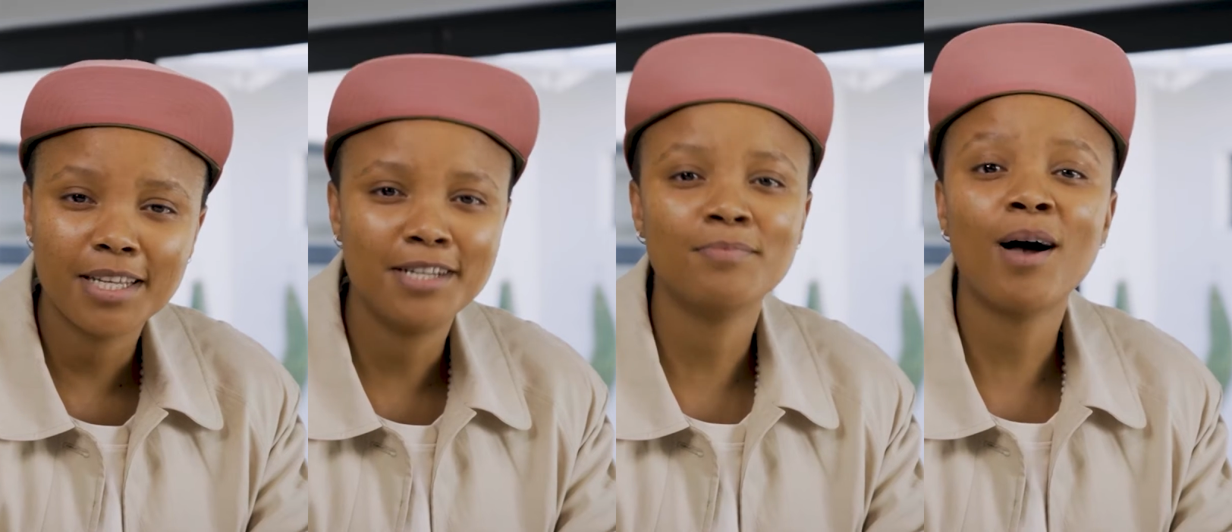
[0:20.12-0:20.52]

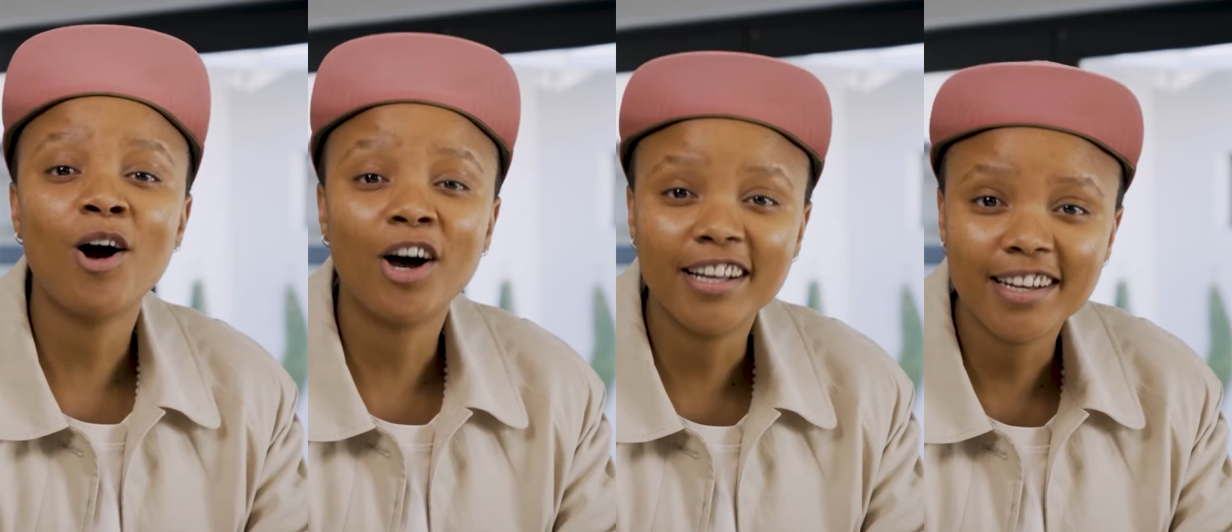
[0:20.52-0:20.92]
it is my
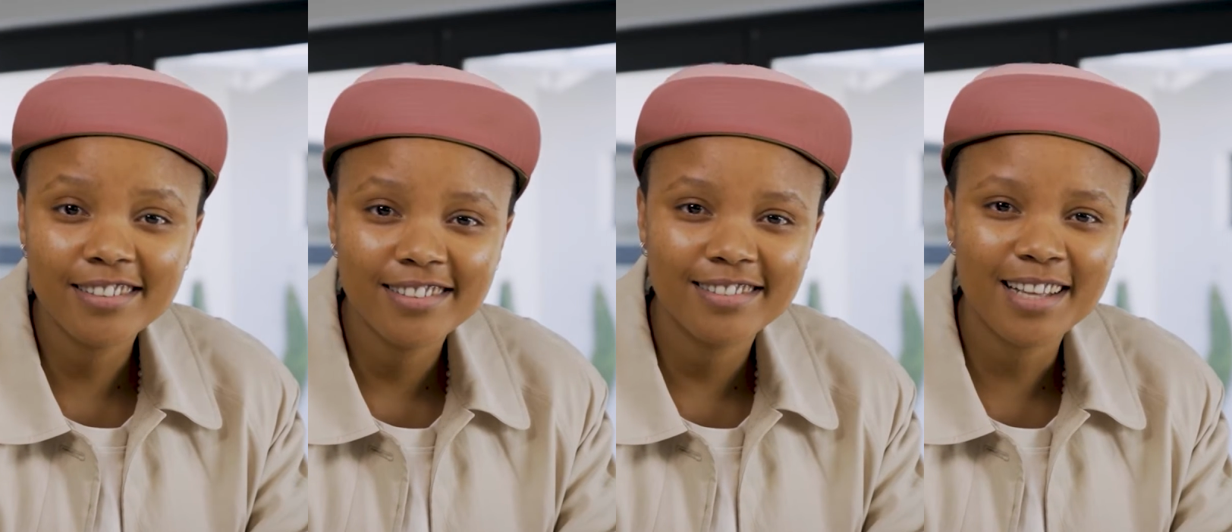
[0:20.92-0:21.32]
honor
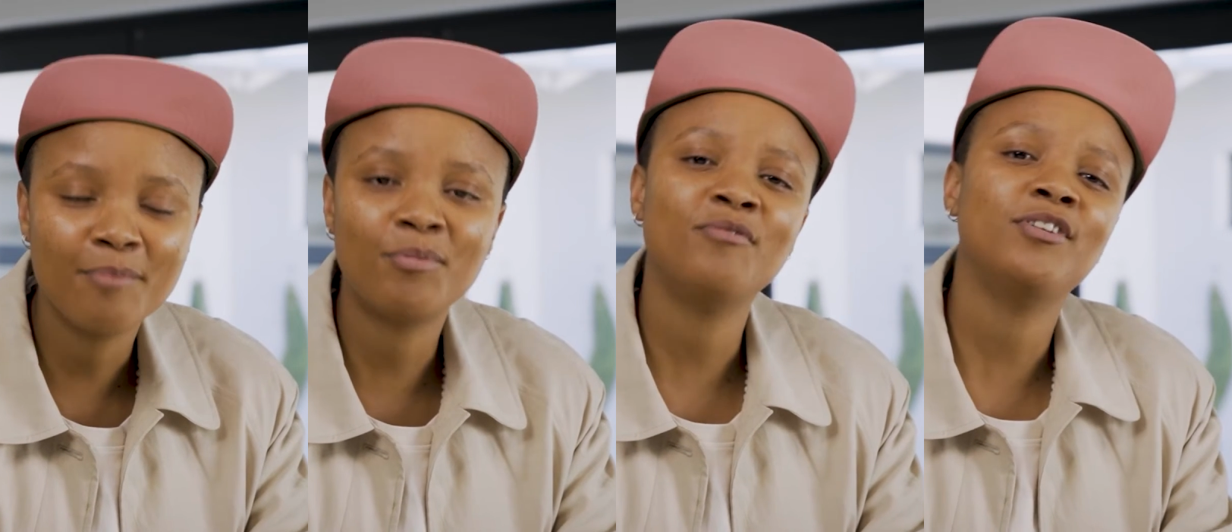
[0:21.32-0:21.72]

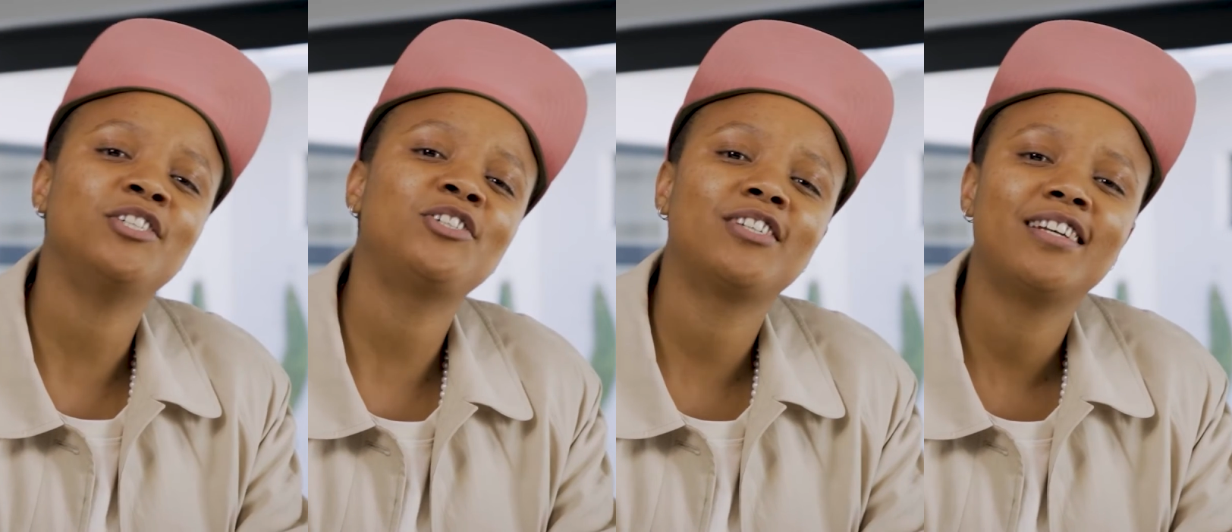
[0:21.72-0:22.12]
and
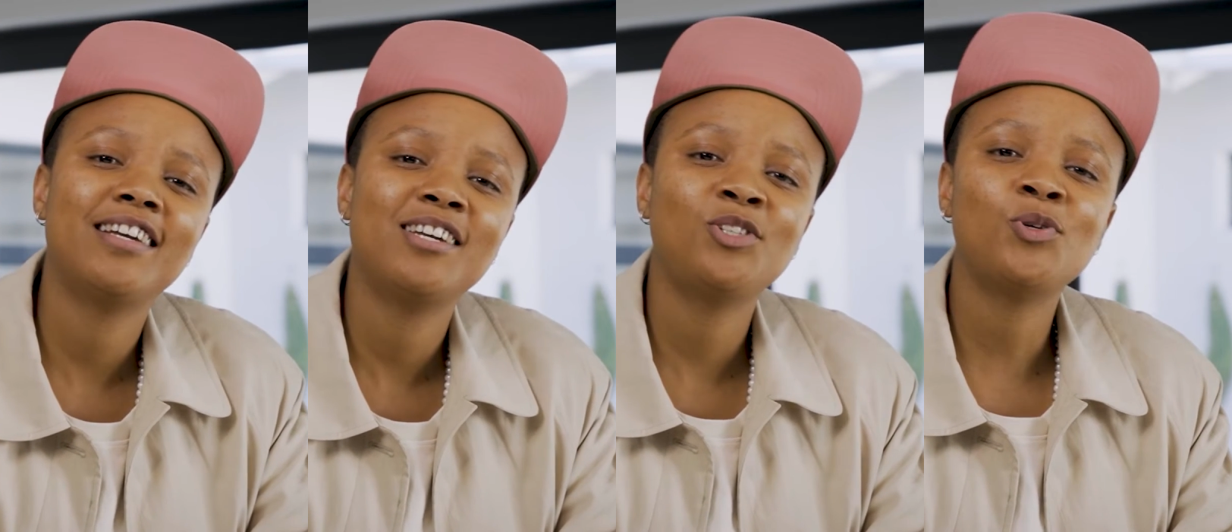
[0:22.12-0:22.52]
privilege
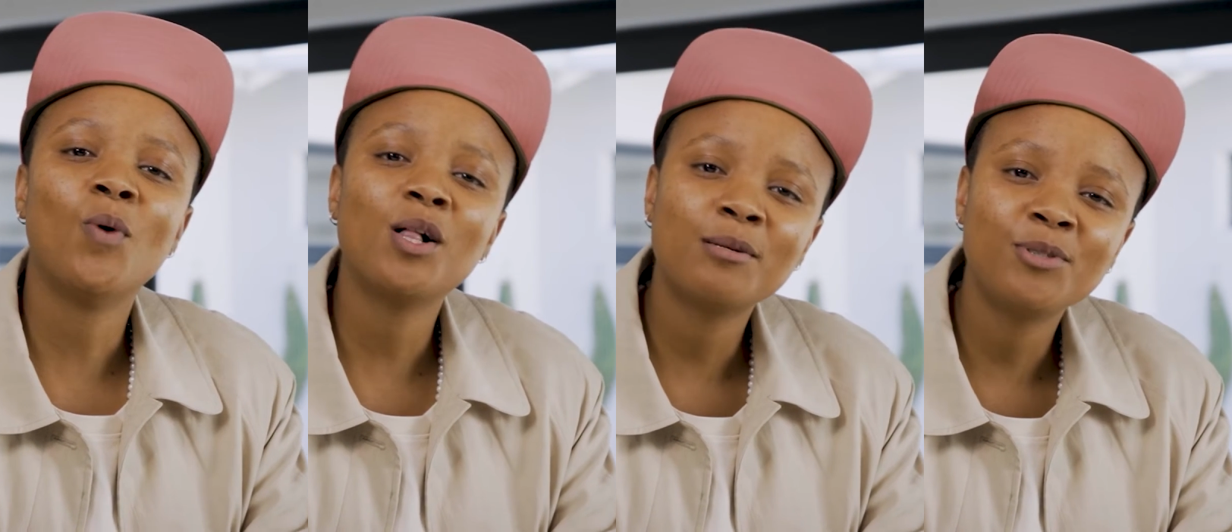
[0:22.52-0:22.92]
to
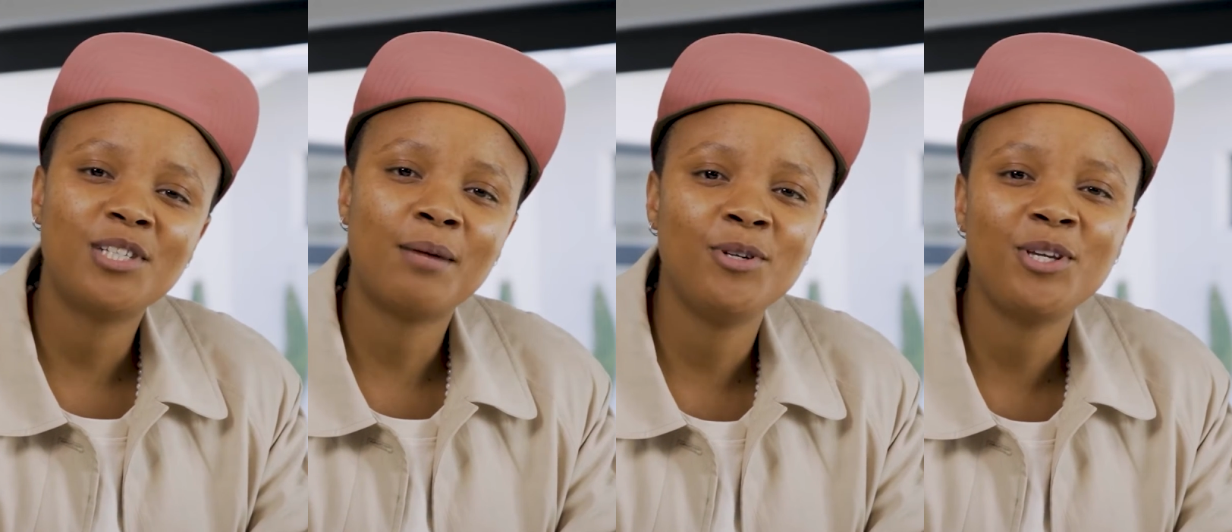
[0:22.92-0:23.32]
welcome to
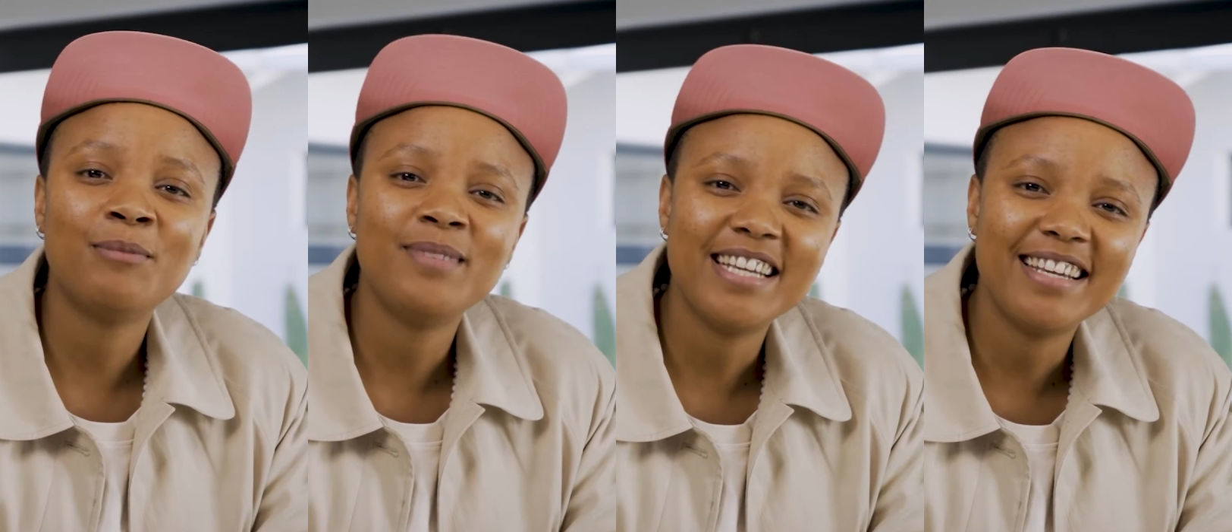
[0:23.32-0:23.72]

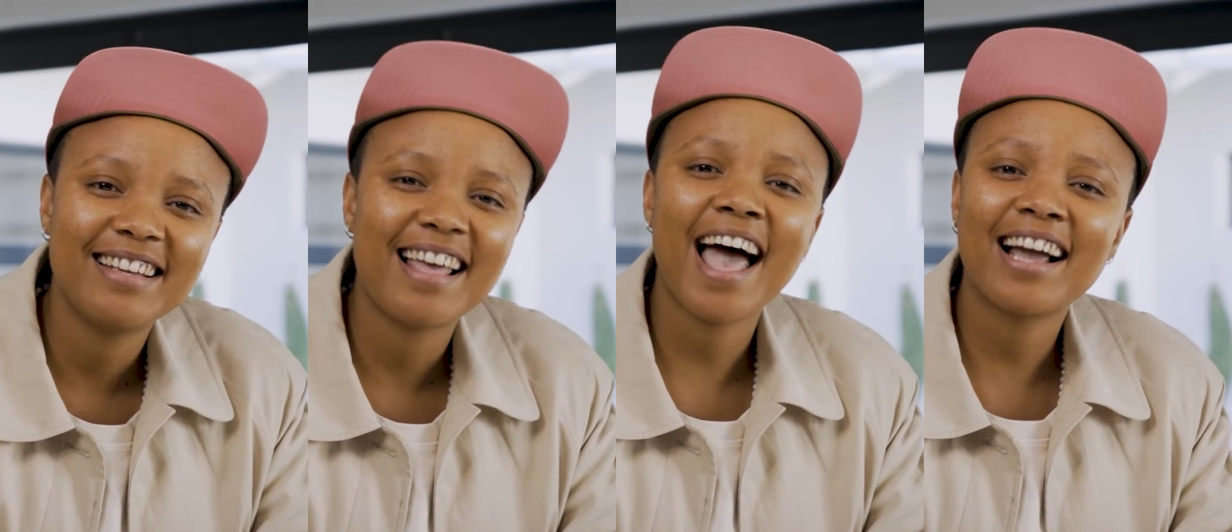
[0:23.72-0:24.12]

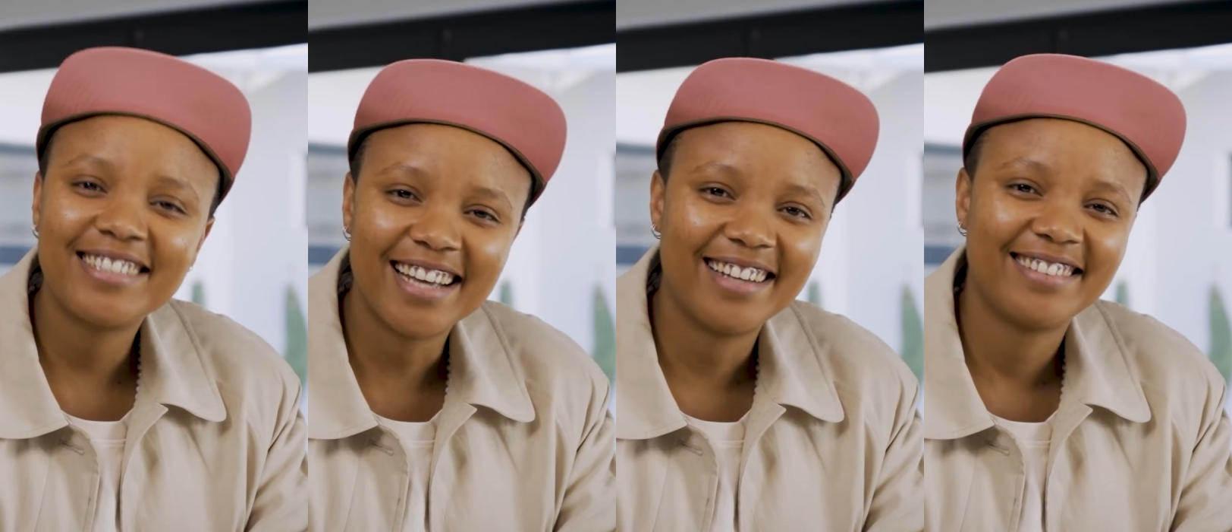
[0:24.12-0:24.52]
WQMD
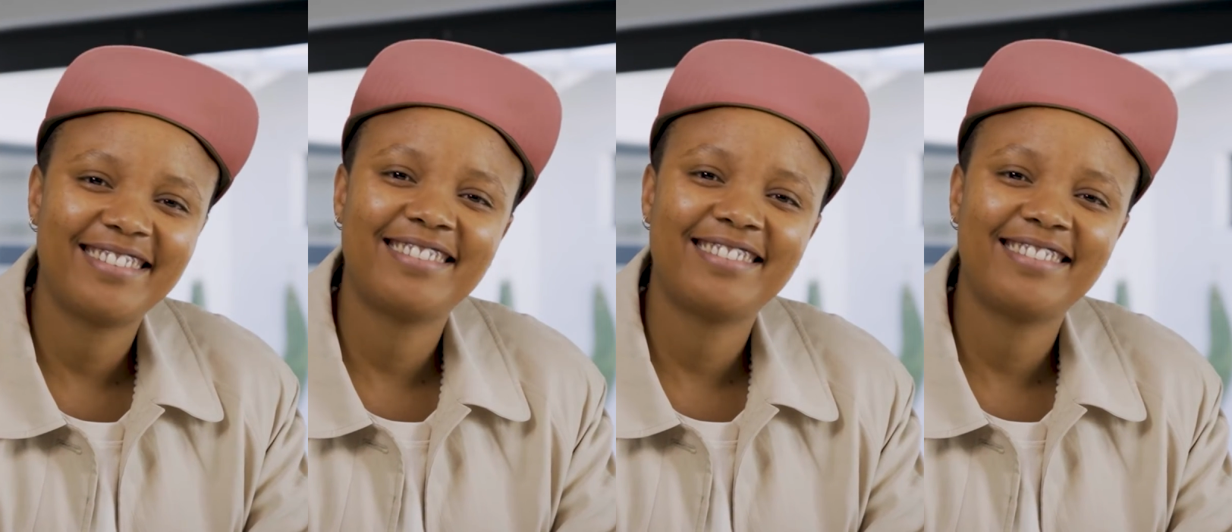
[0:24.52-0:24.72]
actor,